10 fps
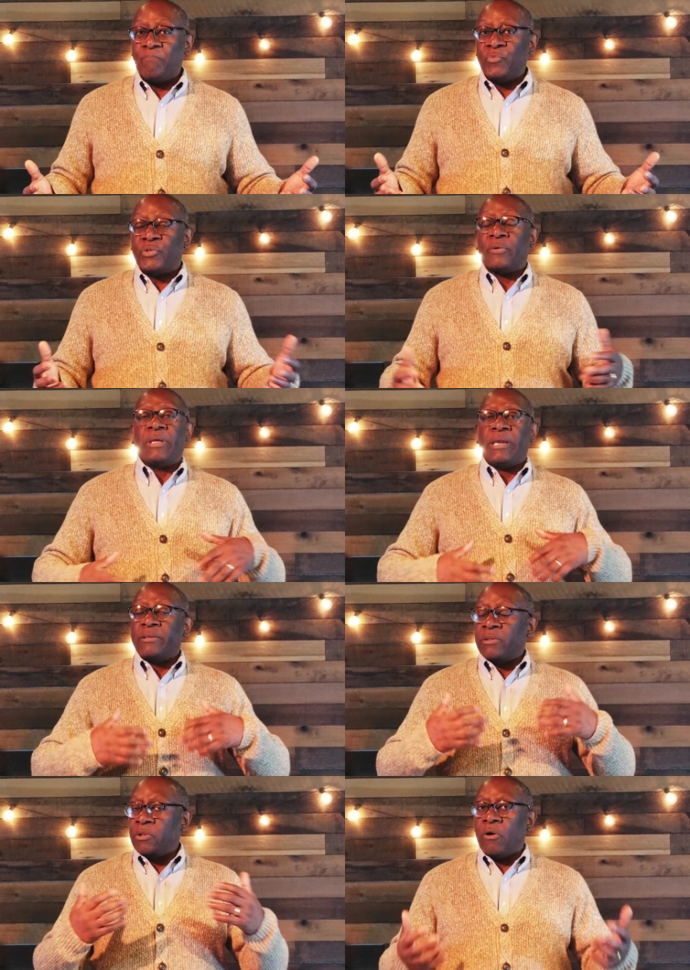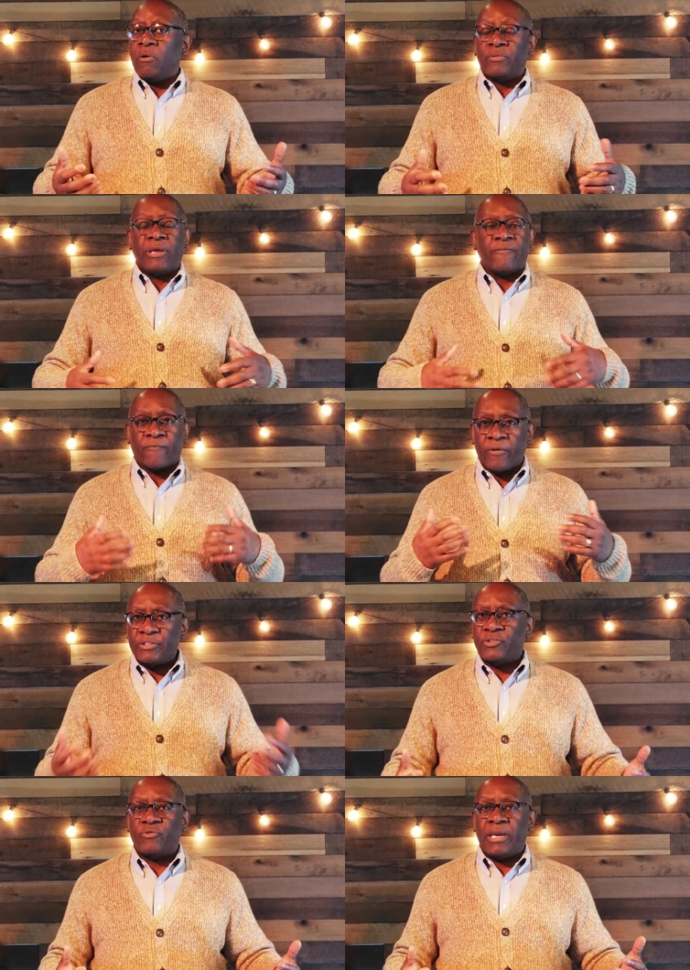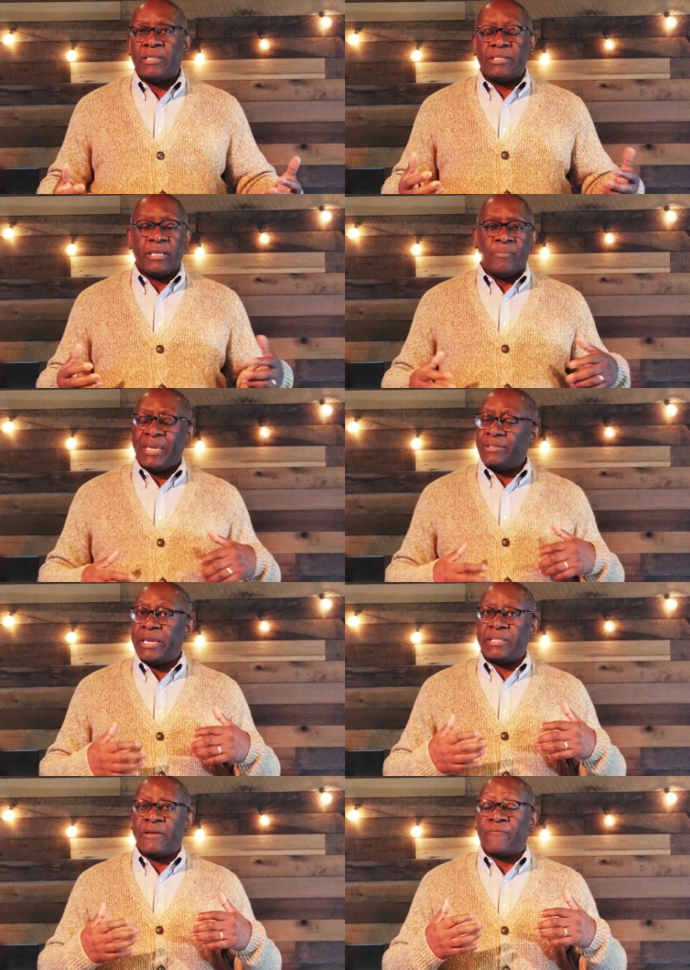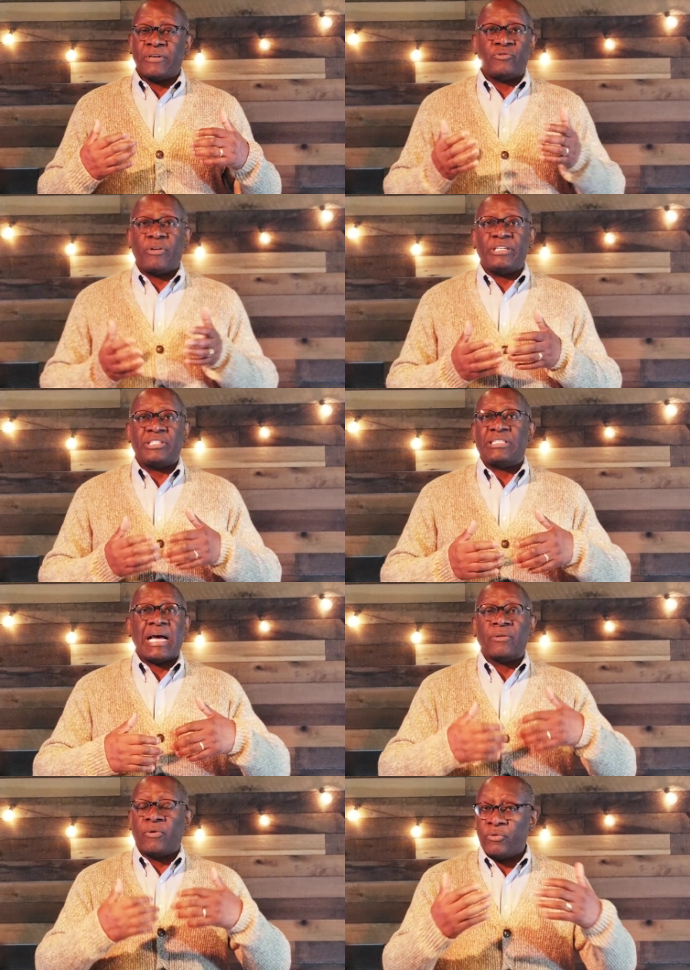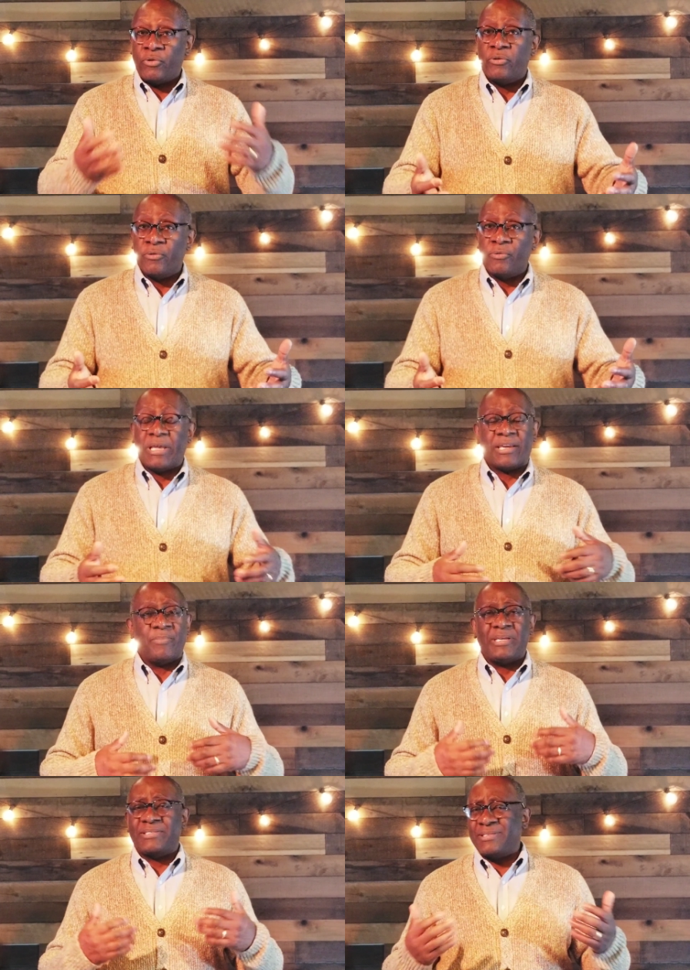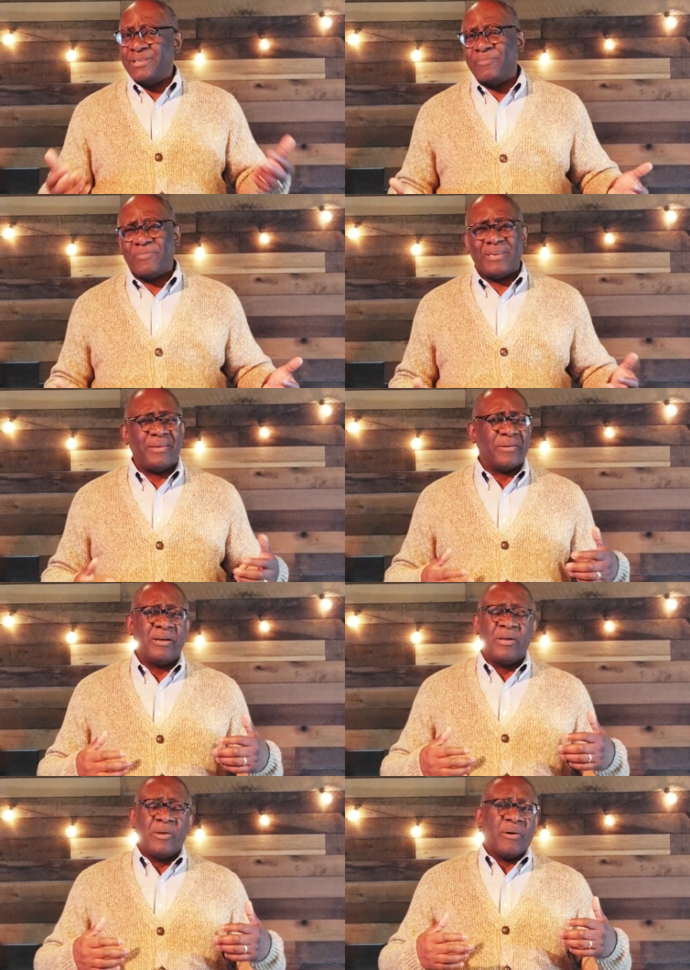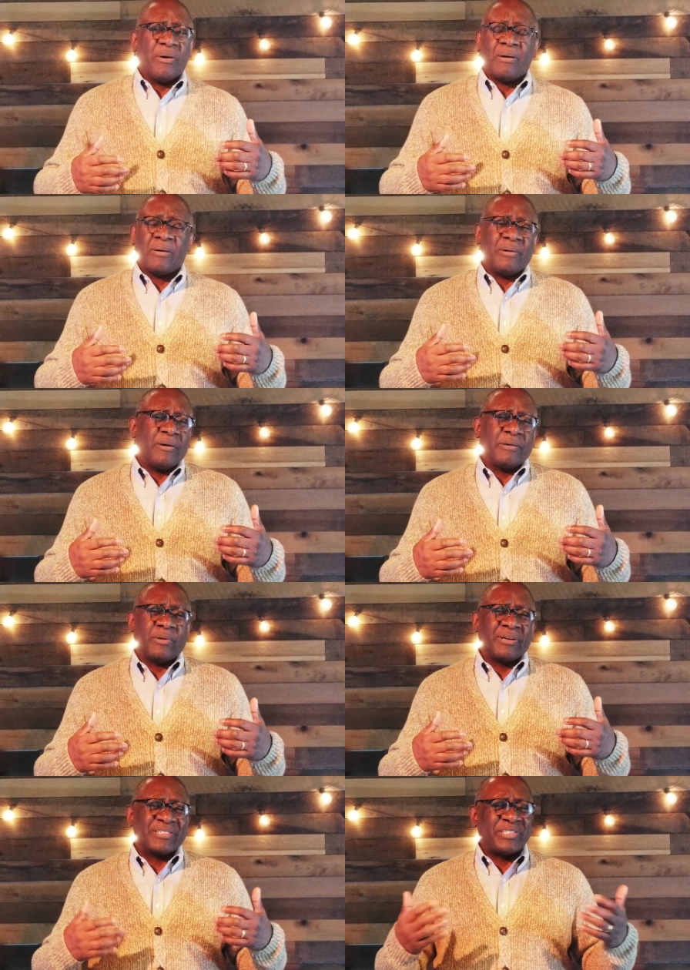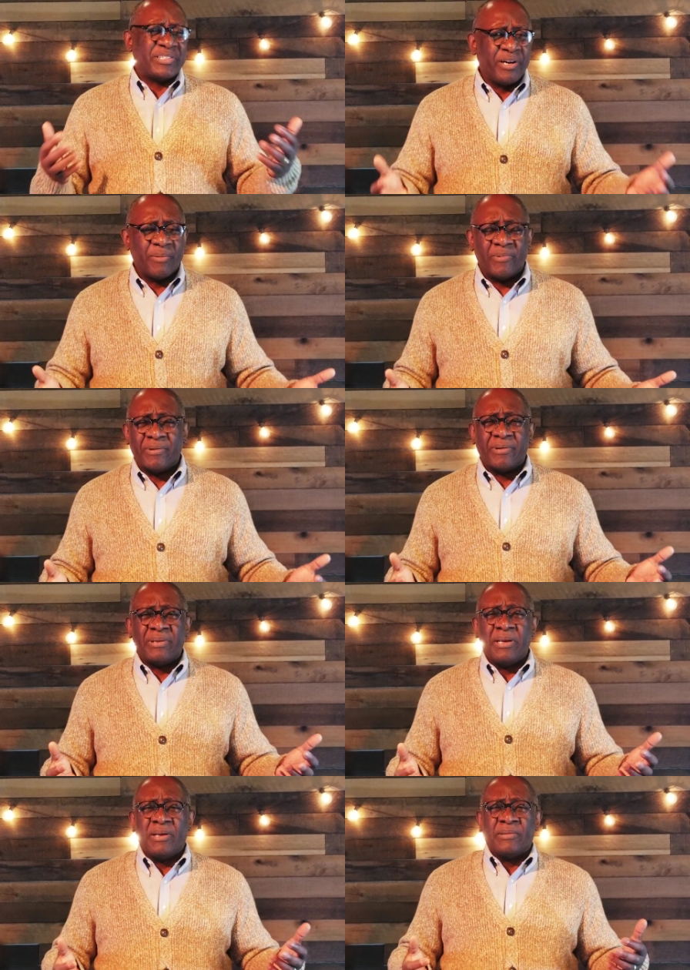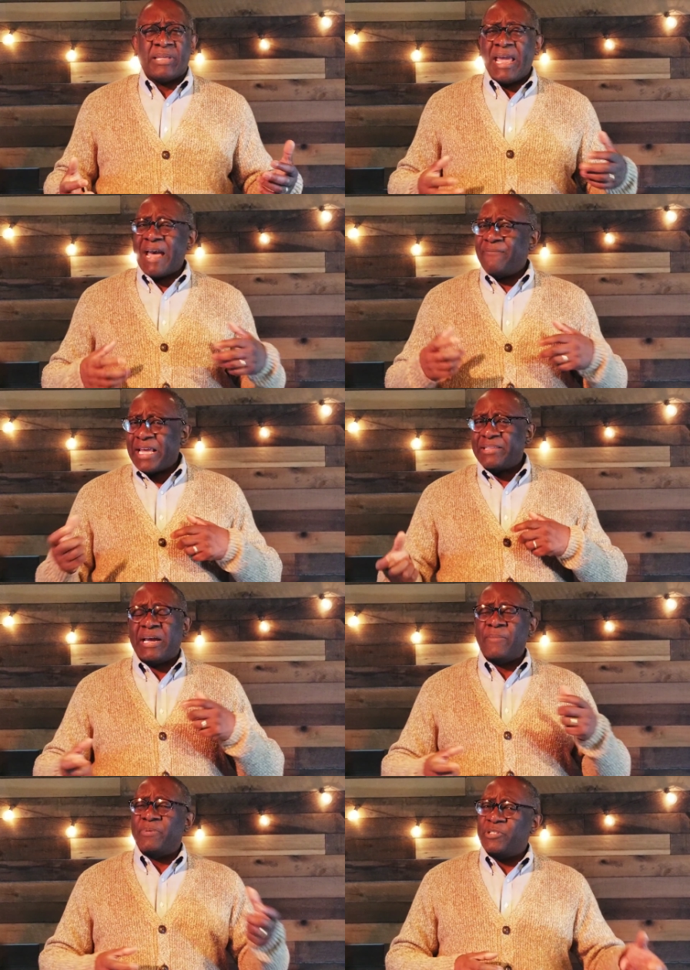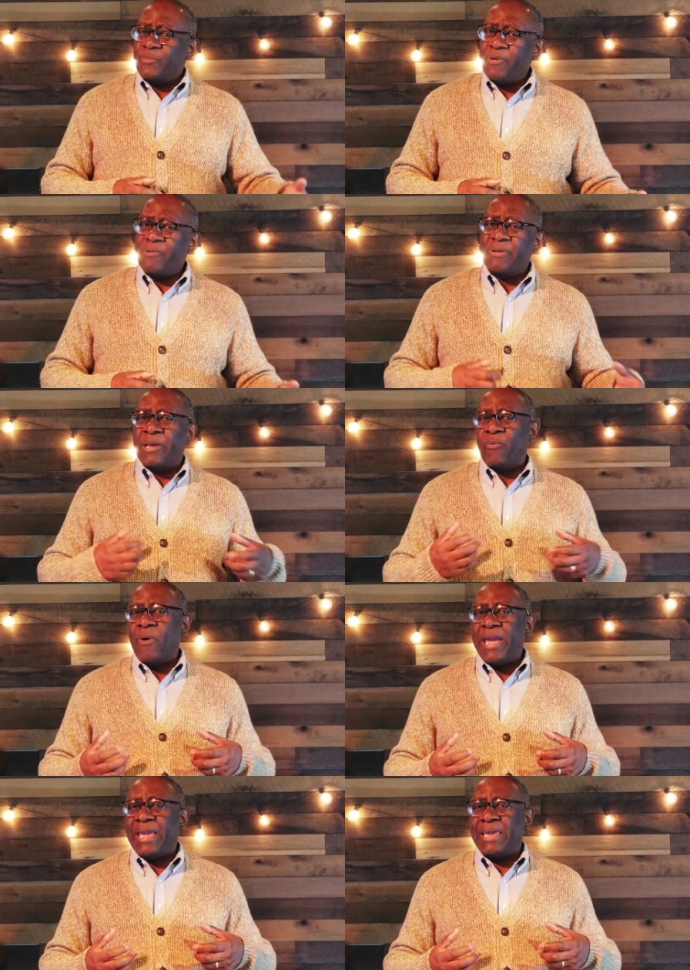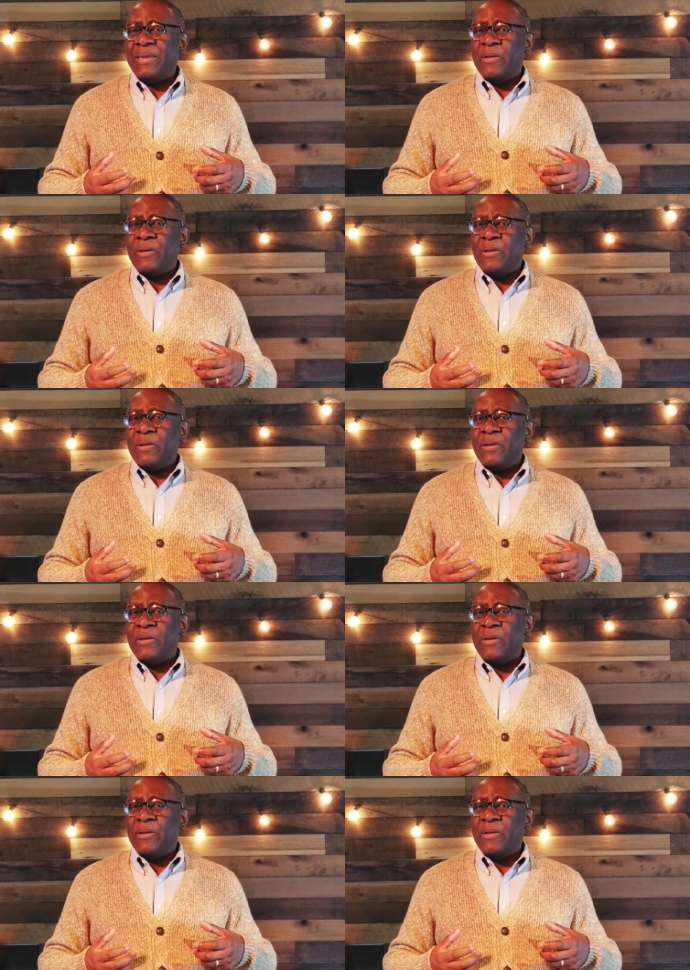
So they're low, they're frustrated, they may take their frustrations out on you, they could be snippy or, or, or, or stubborn. They have that type of spirit and way.